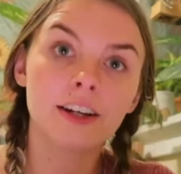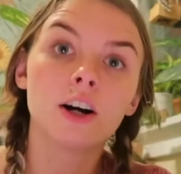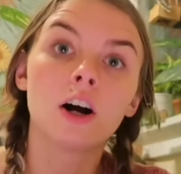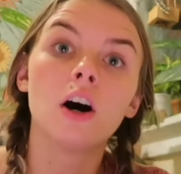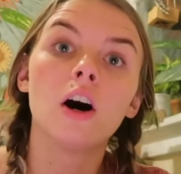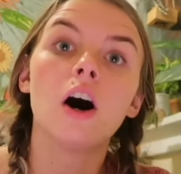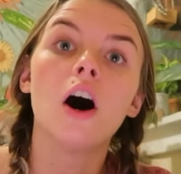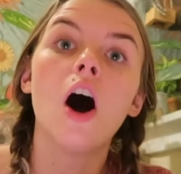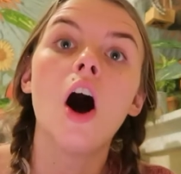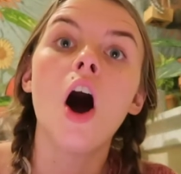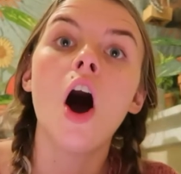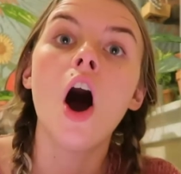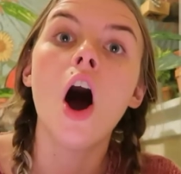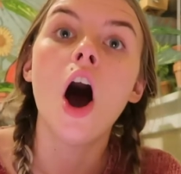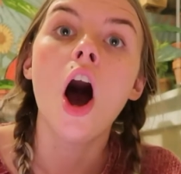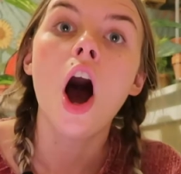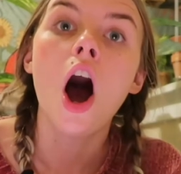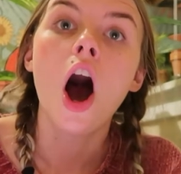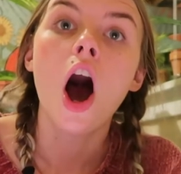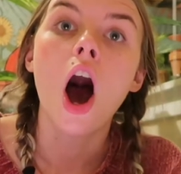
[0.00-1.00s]
They're all,
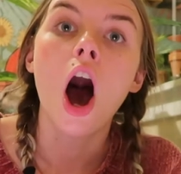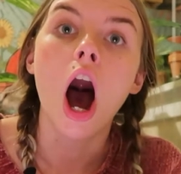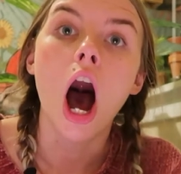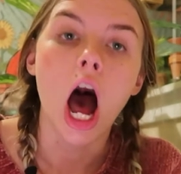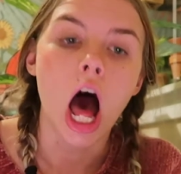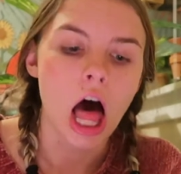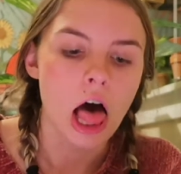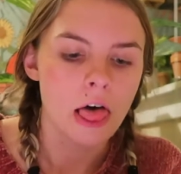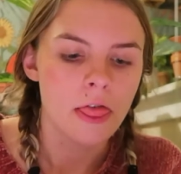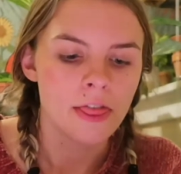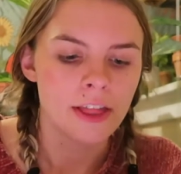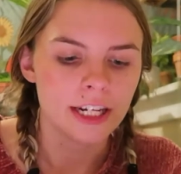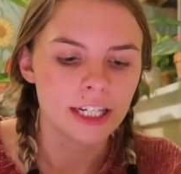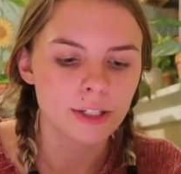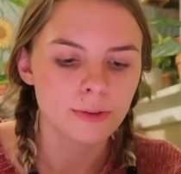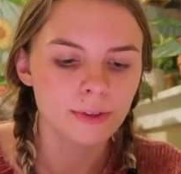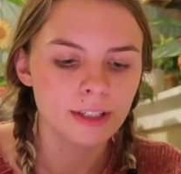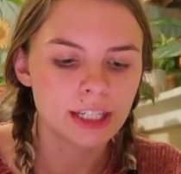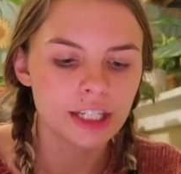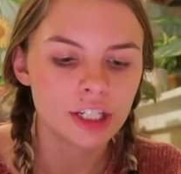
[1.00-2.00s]
oh,
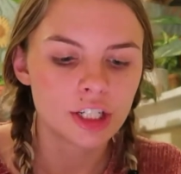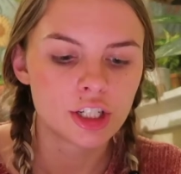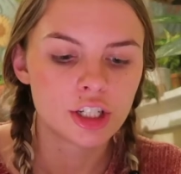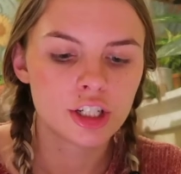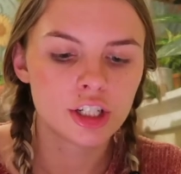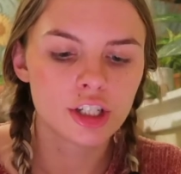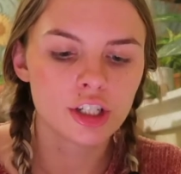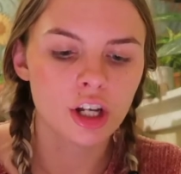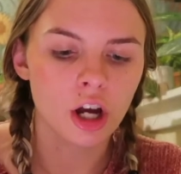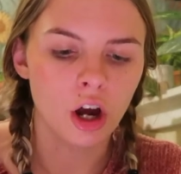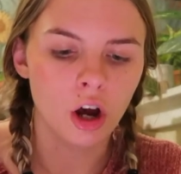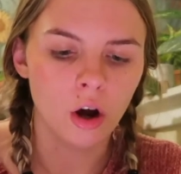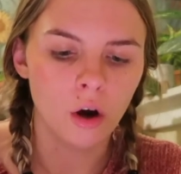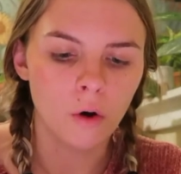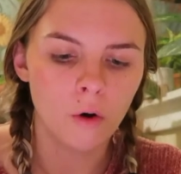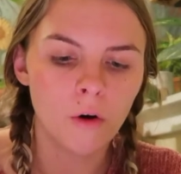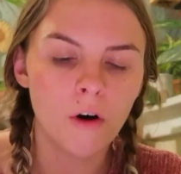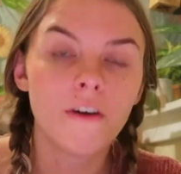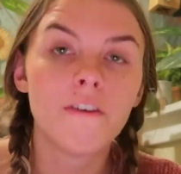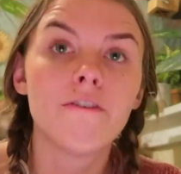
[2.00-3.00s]
this one is
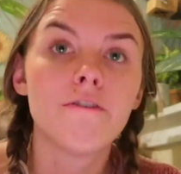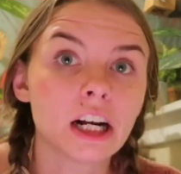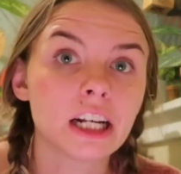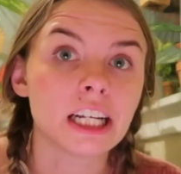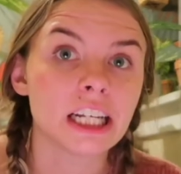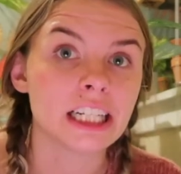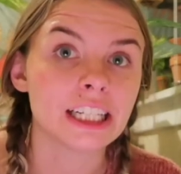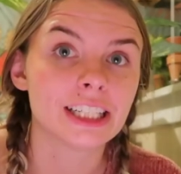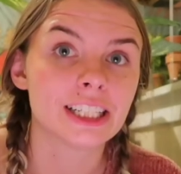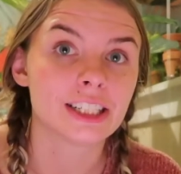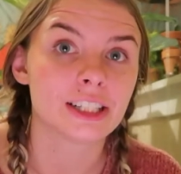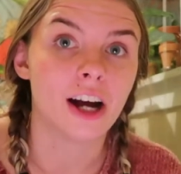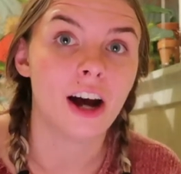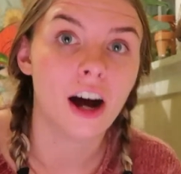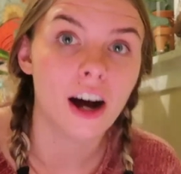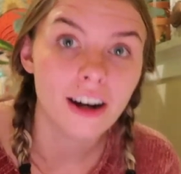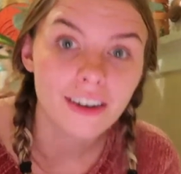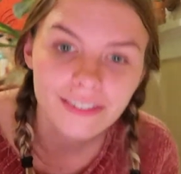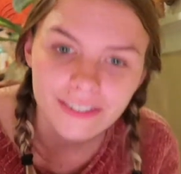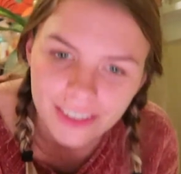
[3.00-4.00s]
so fucking
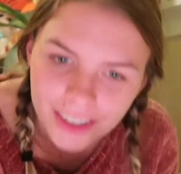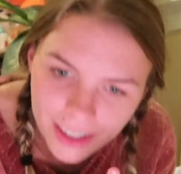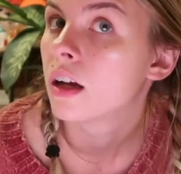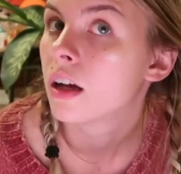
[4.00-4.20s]
soft.